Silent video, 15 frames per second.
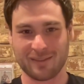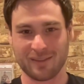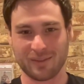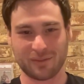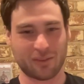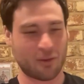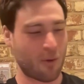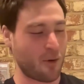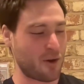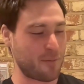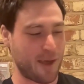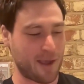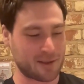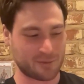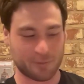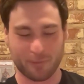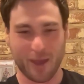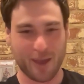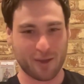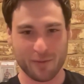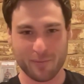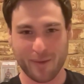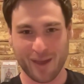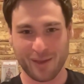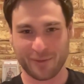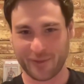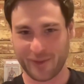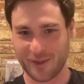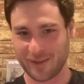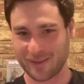The quarterbacks were Baker
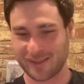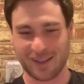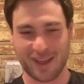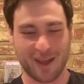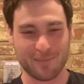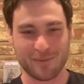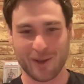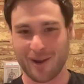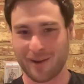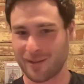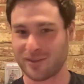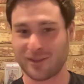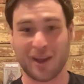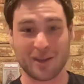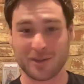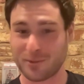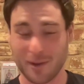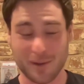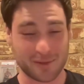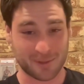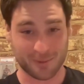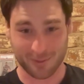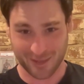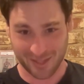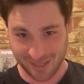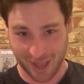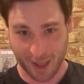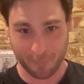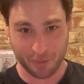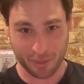Mayfield, Sam Darnold, Josh Rosen were the
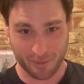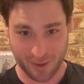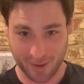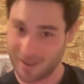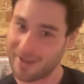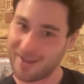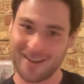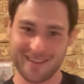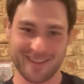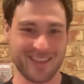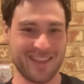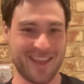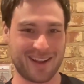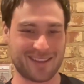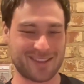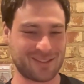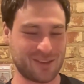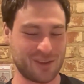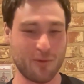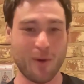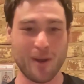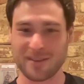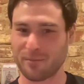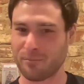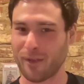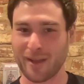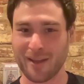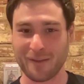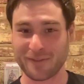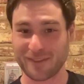top 3. The next 2 went to
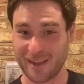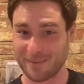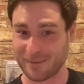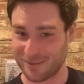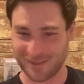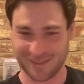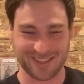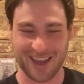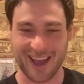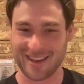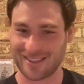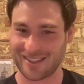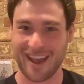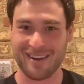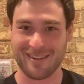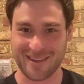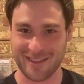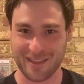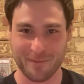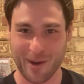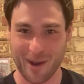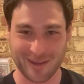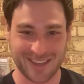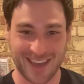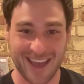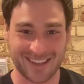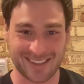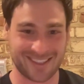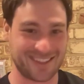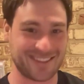playoff team. It was Josh Allen and Lamar
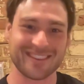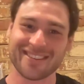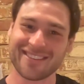Jackson.